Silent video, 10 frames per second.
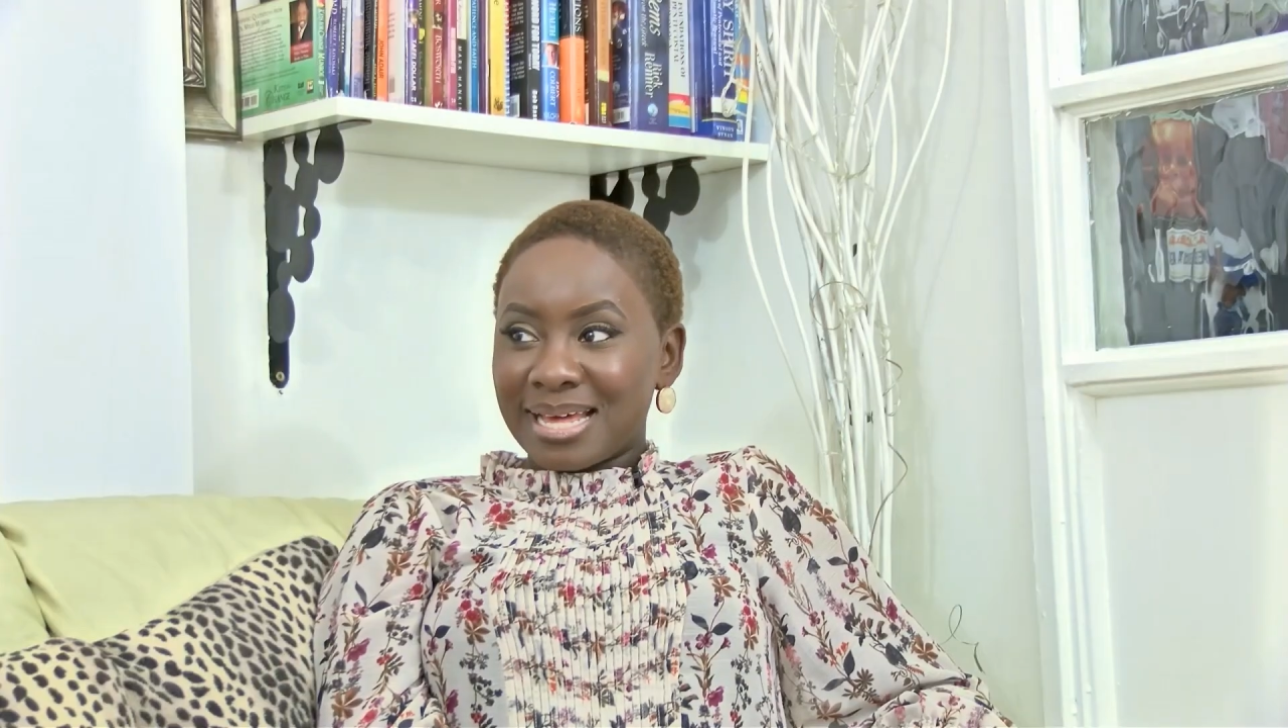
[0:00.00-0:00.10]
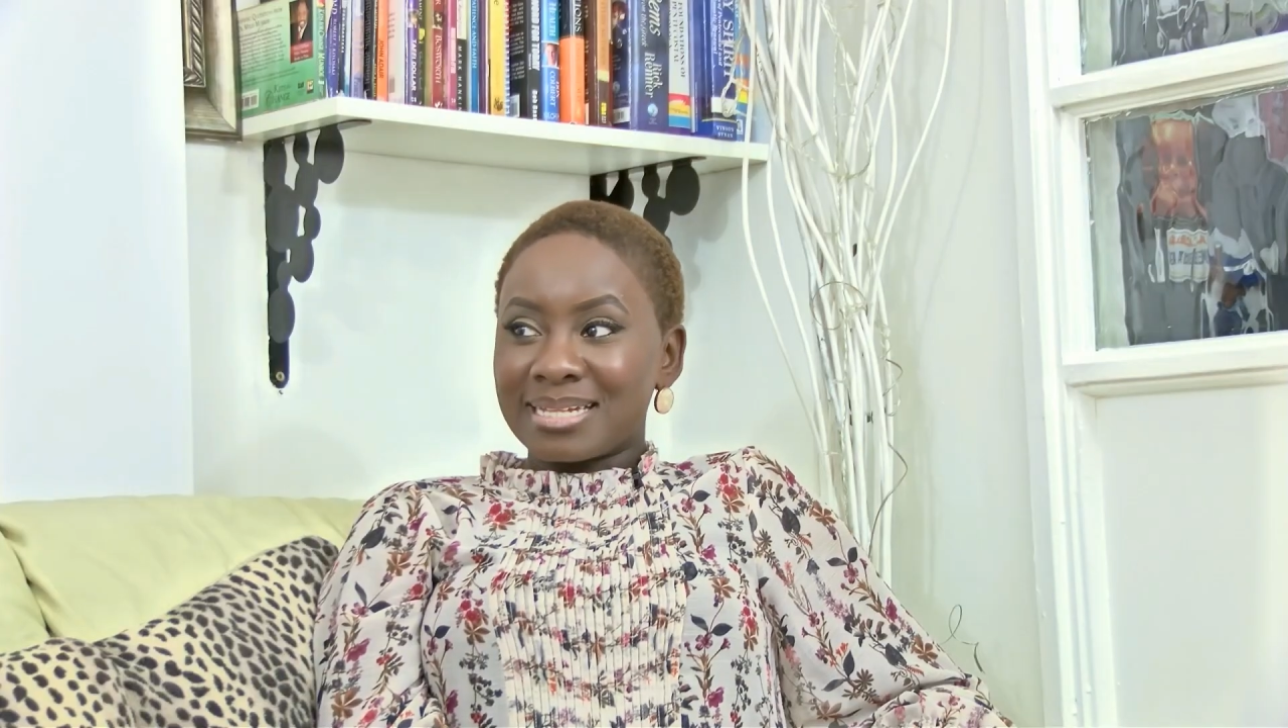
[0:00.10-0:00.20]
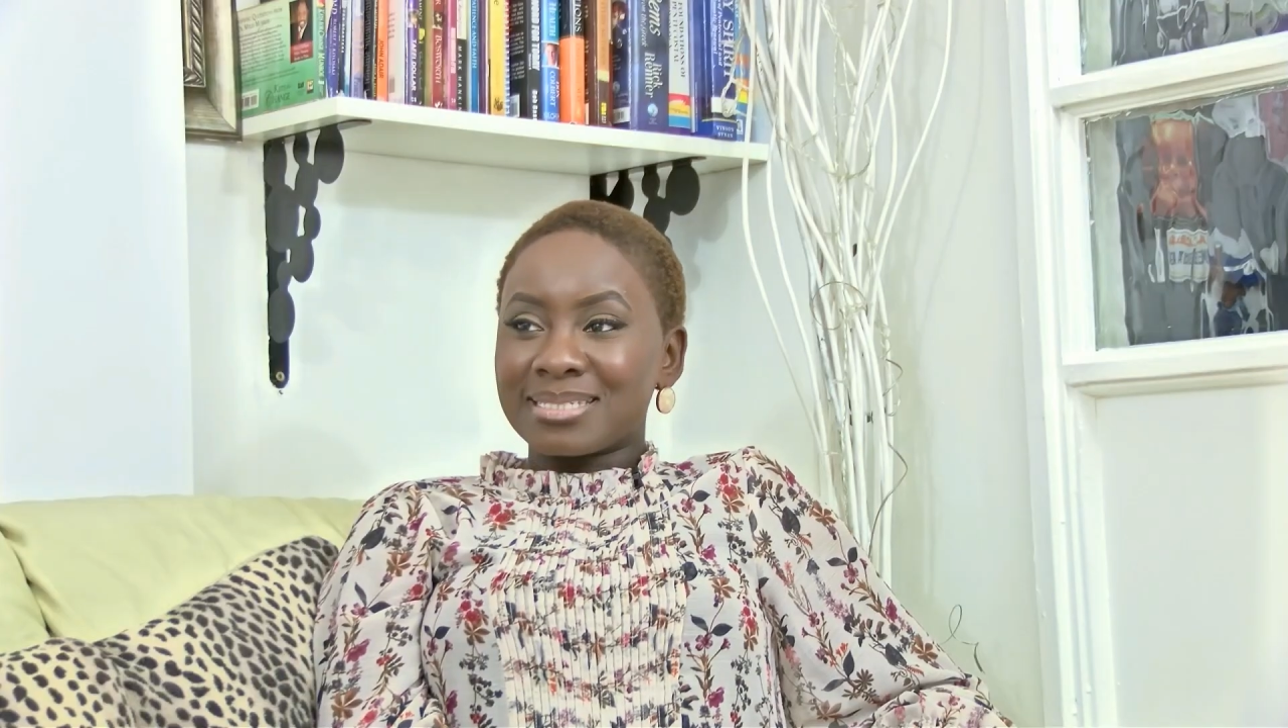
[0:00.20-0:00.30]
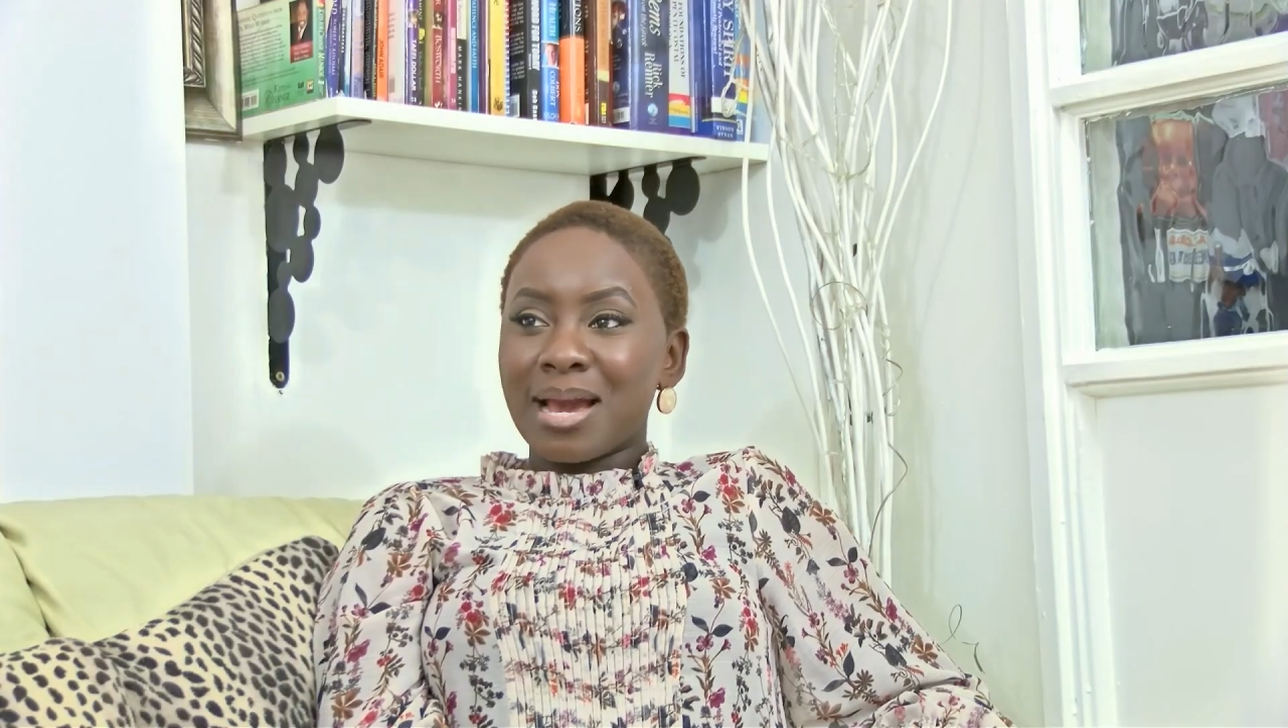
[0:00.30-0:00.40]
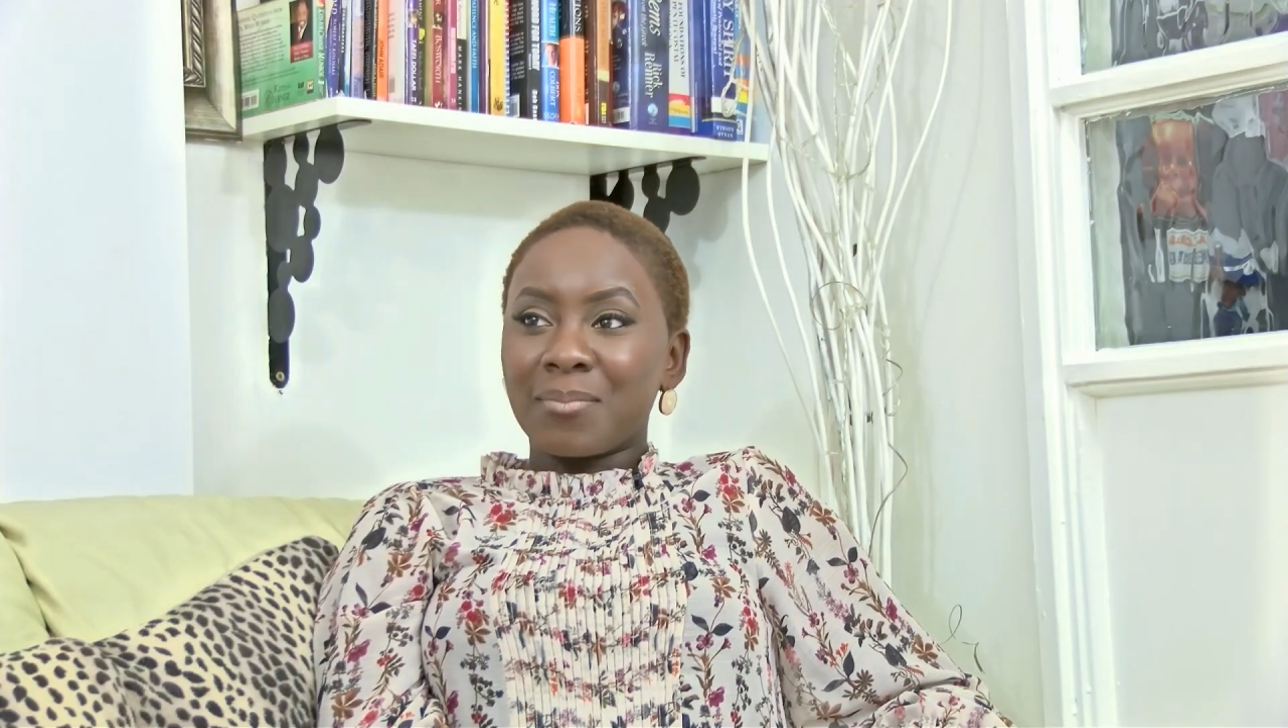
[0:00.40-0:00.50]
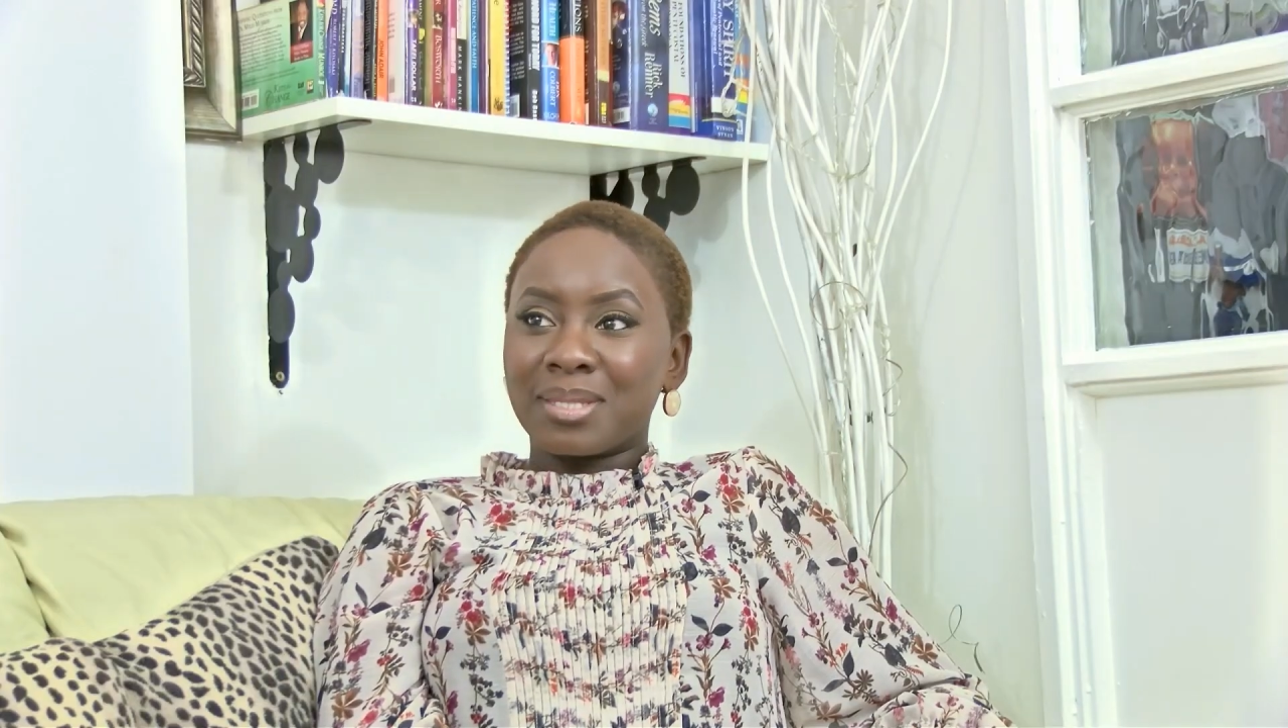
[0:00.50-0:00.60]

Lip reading: So at the time